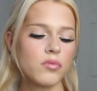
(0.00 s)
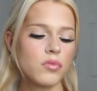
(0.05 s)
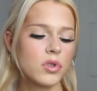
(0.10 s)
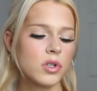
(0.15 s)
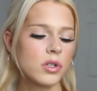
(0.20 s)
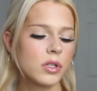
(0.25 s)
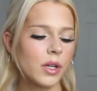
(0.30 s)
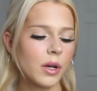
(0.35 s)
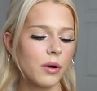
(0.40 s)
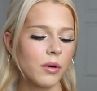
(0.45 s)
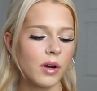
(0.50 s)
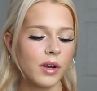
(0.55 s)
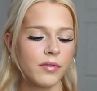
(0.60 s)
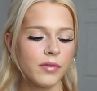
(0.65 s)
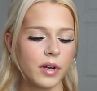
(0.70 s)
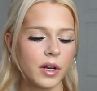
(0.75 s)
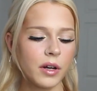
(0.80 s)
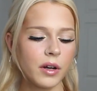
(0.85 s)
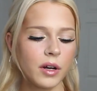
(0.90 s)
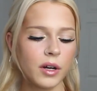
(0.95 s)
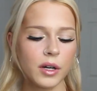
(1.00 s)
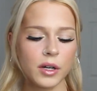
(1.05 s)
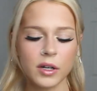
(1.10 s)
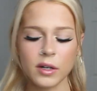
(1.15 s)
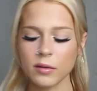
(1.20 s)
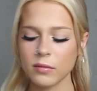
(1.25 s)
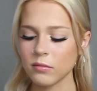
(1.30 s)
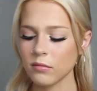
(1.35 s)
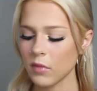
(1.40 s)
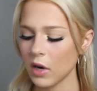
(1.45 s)
so I
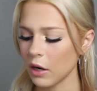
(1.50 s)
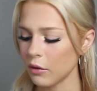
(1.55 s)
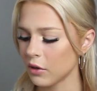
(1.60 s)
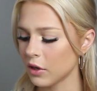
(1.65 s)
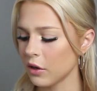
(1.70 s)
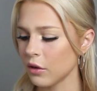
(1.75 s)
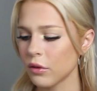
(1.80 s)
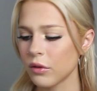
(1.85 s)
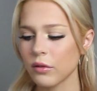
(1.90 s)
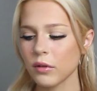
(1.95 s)
figured I would go